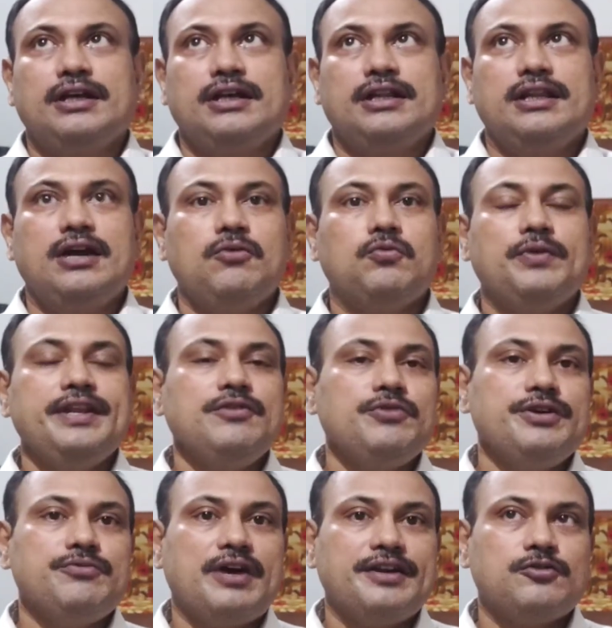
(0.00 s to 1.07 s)
Now when
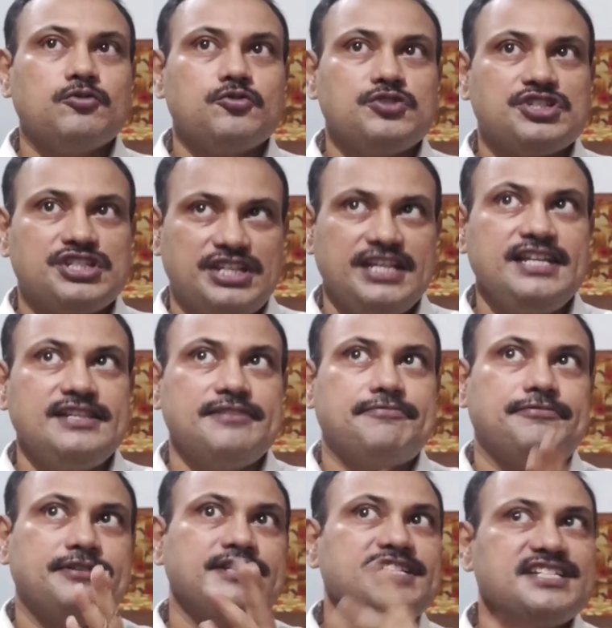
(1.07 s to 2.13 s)
we want to see the
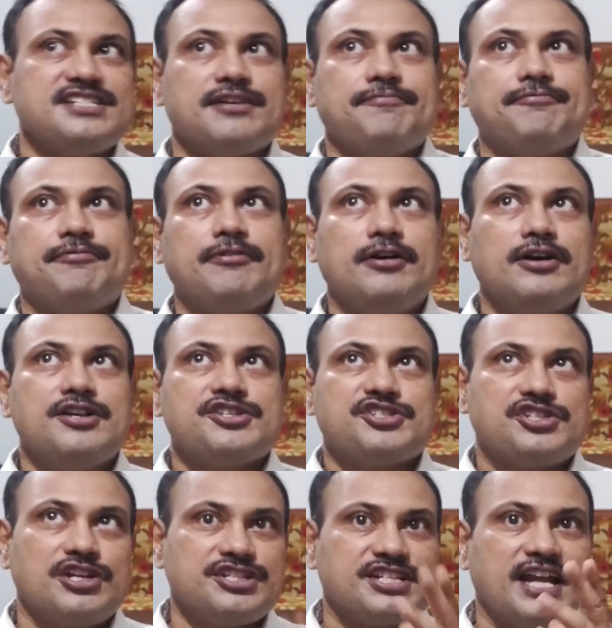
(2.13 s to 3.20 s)
physics of
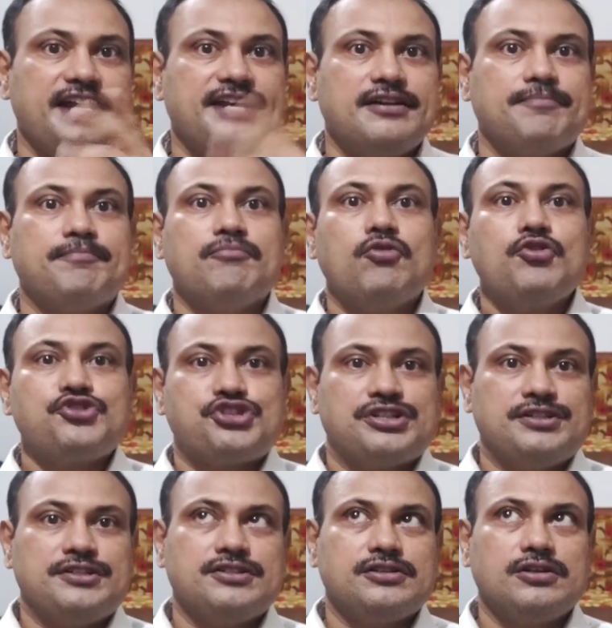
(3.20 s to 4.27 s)
such kind of
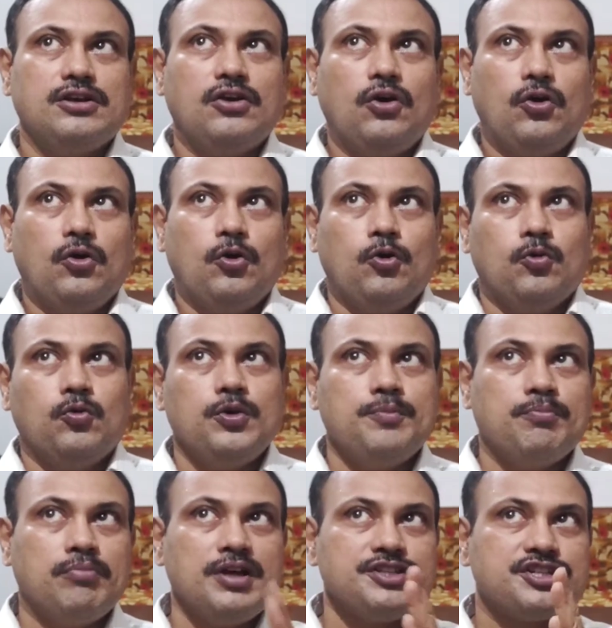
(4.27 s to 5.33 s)
motions, we
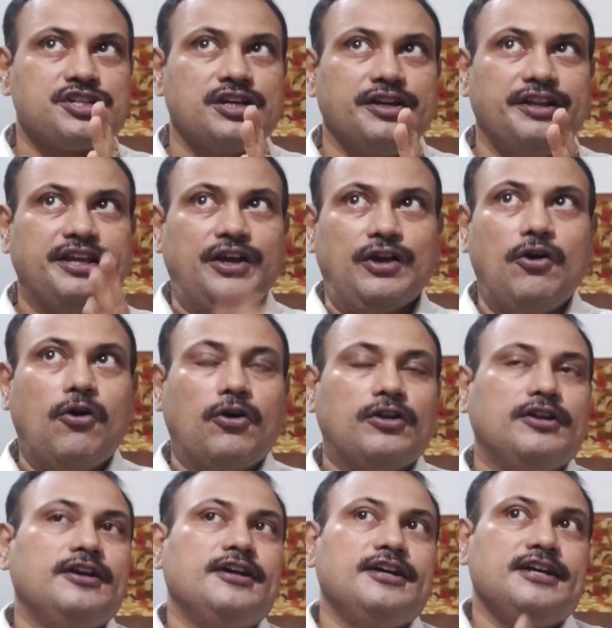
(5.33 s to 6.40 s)
must
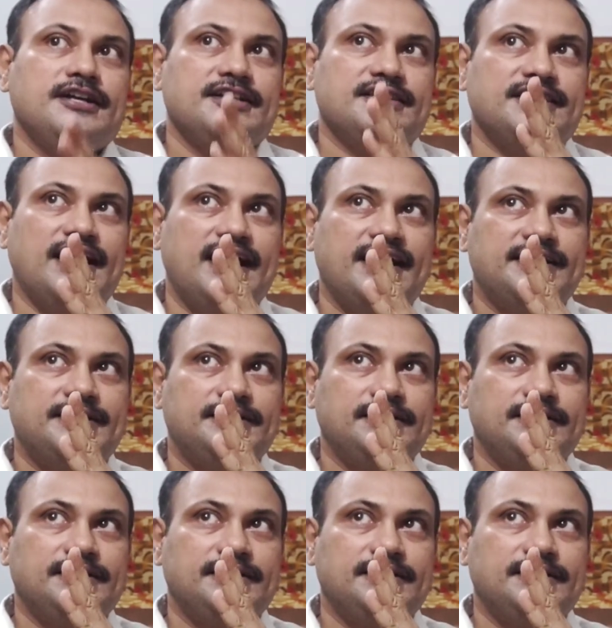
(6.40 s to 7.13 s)
recall that